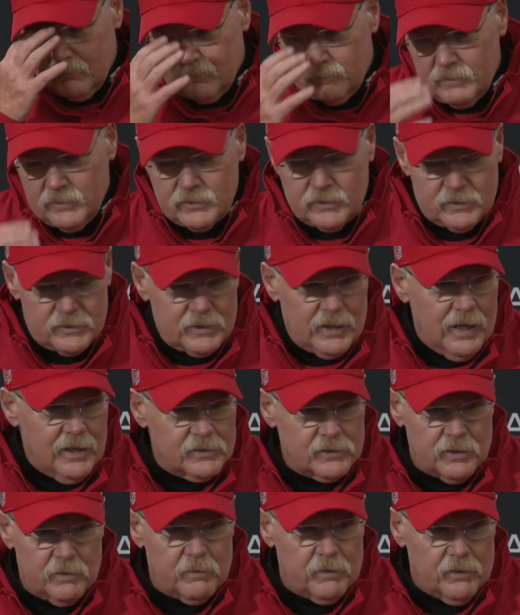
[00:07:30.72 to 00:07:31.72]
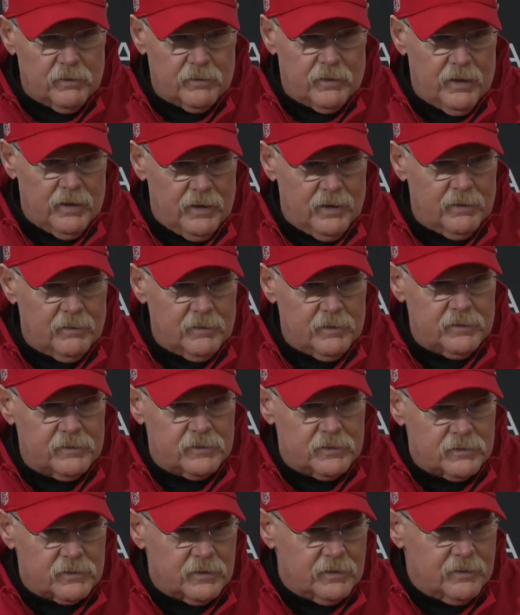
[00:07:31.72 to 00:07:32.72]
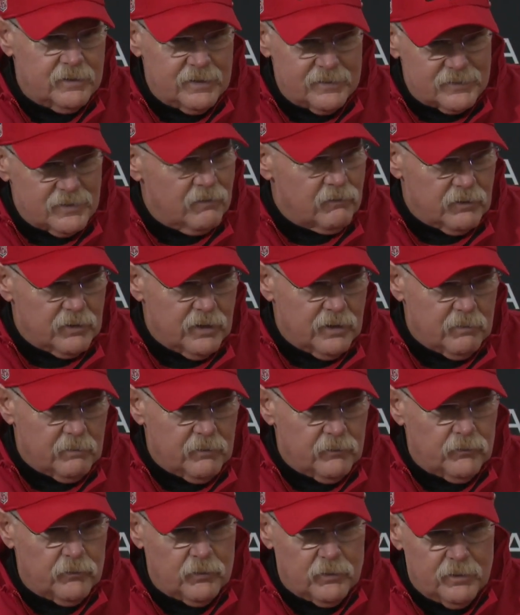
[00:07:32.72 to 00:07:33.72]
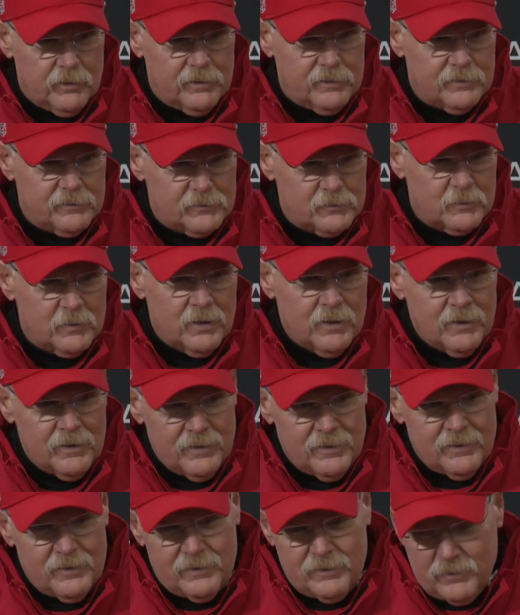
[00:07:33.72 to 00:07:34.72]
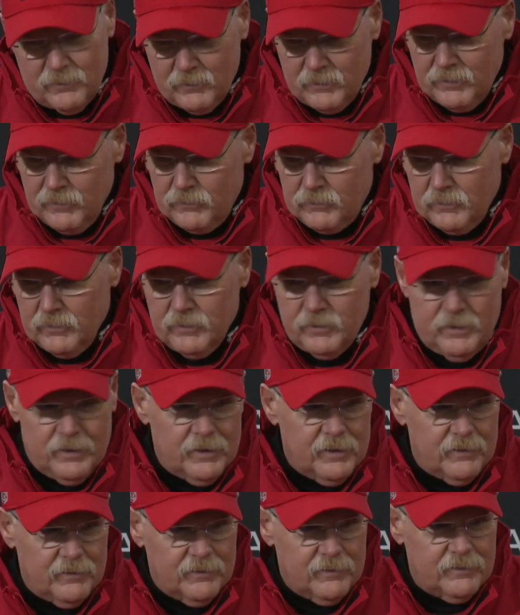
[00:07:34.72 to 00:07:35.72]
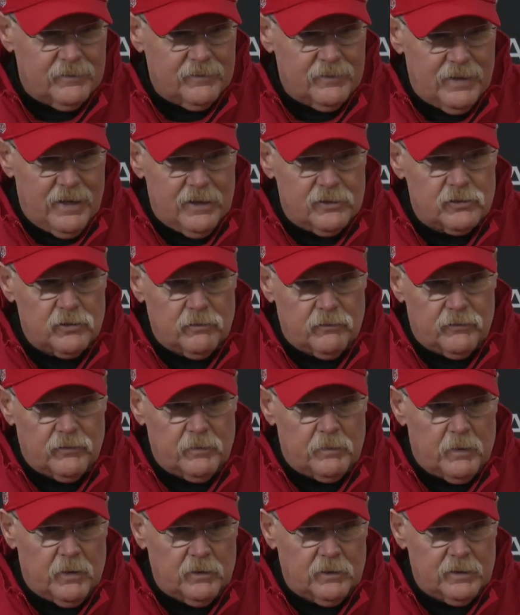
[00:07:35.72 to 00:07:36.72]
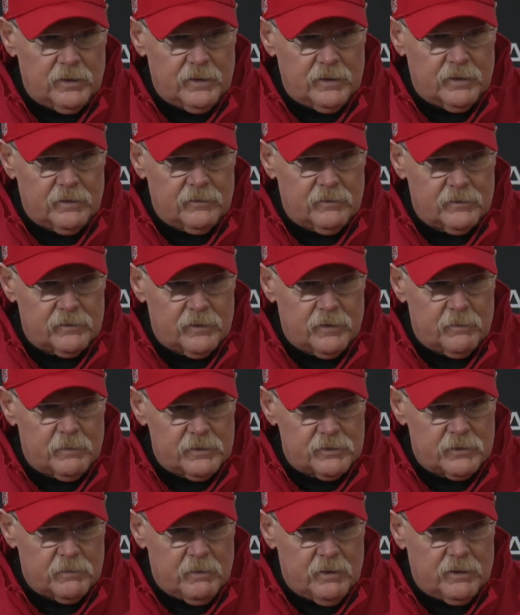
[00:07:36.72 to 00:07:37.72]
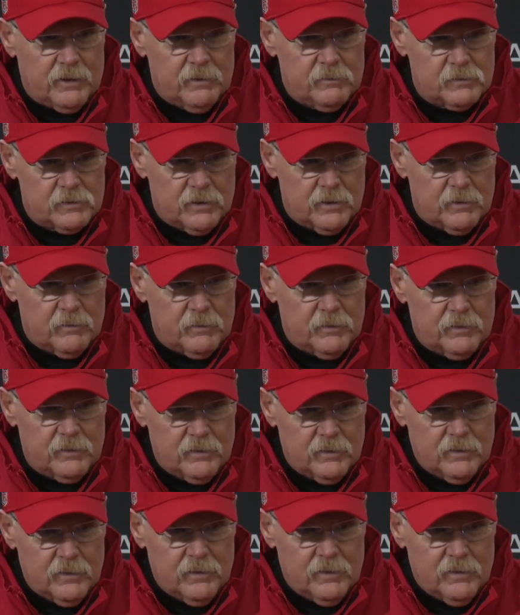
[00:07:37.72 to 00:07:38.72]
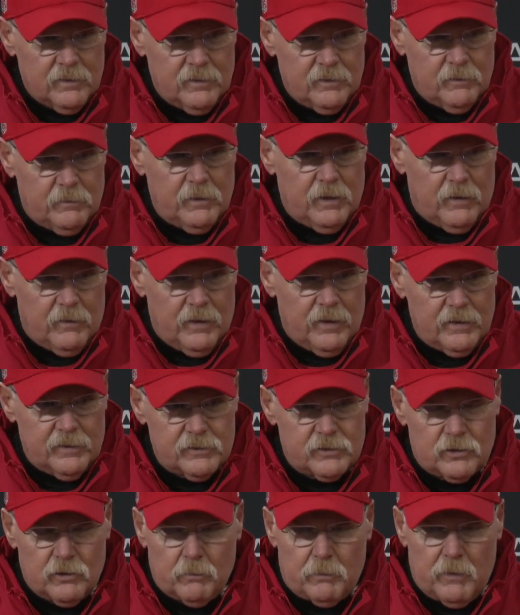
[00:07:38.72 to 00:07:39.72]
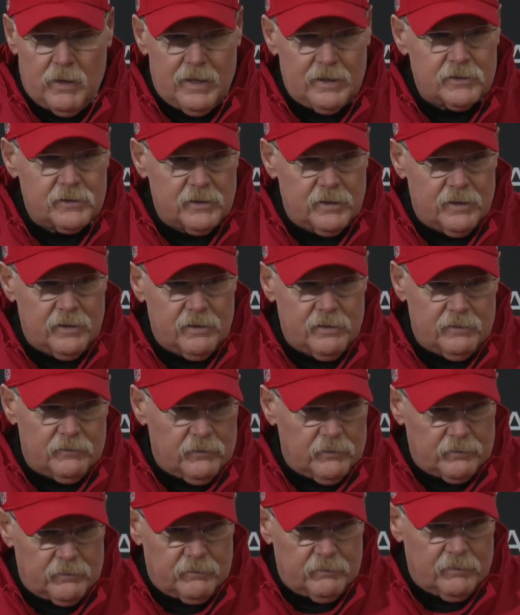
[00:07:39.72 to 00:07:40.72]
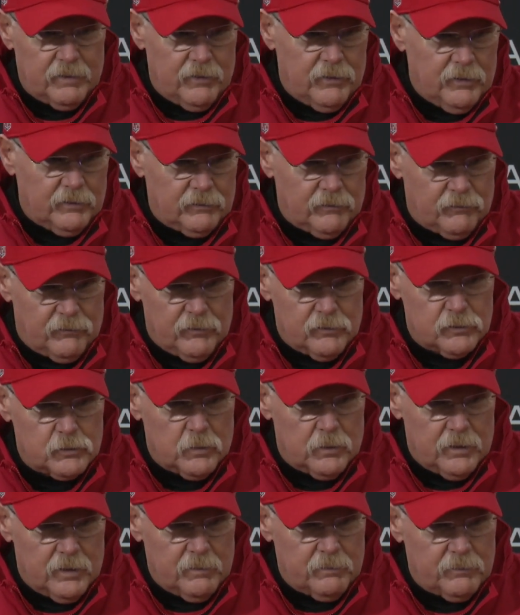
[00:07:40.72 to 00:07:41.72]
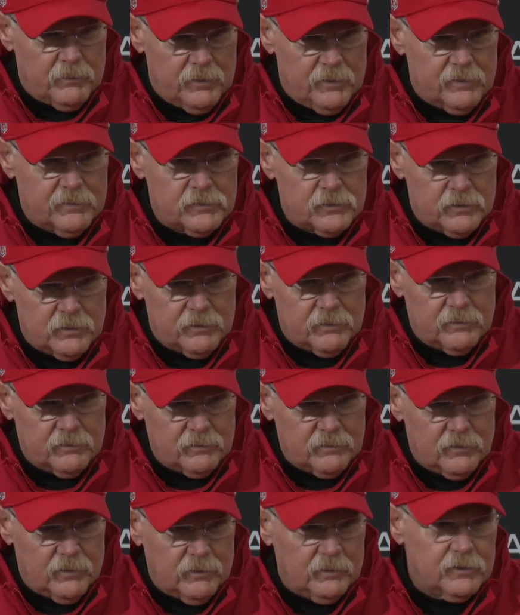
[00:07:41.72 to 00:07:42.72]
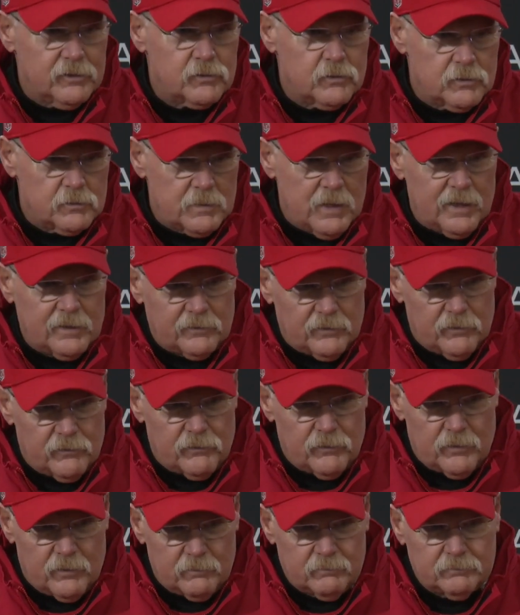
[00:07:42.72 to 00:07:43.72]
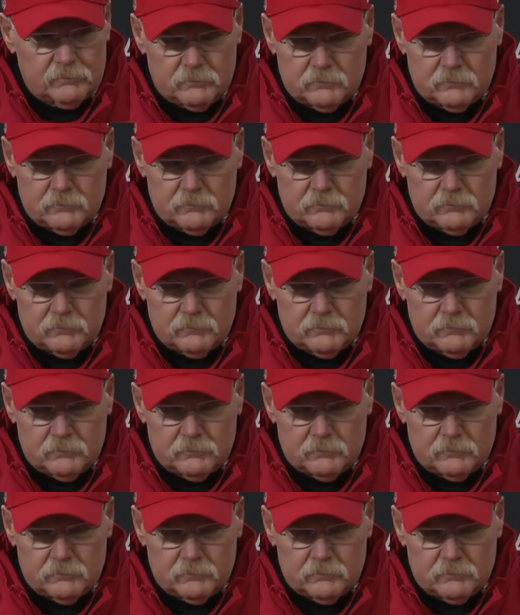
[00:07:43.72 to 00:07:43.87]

Listen, Sky's going to be okay. He's never done it before. And here we're going to throw you in the National Football League. There are going to be some hiccups there, but. He'll be all right. He's still practicing, and he took, I think, the first one up there, so, or at least was back there for him.